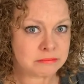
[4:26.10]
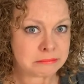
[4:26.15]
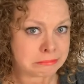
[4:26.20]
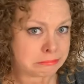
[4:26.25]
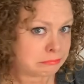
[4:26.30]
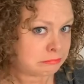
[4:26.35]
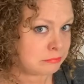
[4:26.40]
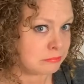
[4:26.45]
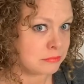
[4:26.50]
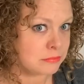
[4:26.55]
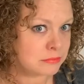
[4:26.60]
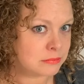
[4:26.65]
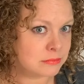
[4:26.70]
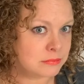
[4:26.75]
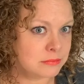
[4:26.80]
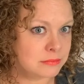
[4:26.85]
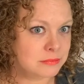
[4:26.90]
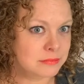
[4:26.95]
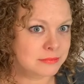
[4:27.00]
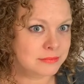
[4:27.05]
Yeah.
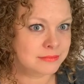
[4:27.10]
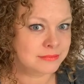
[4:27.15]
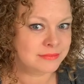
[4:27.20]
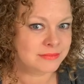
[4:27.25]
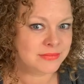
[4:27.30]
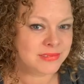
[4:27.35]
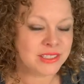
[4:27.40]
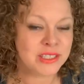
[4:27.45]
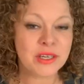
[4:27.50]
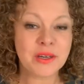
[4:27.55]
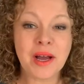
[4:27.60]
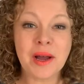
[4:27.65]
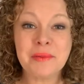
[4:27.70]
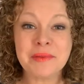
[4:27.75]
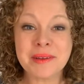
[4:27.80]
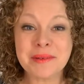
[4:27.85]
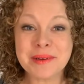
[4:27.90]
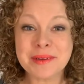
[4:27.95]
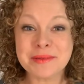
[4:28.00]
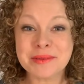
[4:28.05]
I,
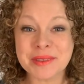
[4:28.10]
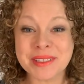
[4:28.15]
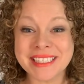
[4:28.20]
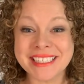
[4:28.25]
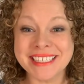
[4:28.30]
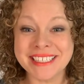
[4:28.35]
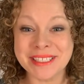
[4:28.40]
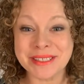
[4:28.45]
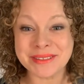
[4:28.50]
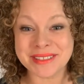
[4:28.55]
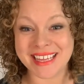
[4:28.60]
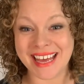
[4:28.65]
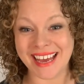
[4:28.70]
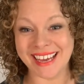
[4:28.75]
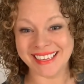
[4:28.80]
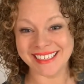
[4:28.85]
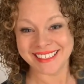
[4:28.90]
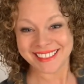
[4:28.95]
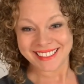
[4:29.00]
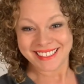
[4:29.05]
I was really going to use
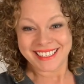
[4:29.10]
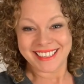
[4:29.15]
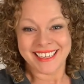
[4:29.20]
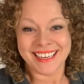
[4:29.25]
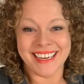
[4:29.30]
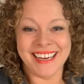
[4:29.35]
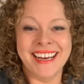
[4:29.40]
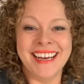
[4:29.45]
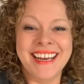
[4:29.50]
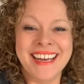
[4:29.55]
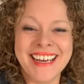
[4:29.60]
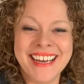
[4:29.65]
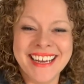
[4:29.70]
that. Okay.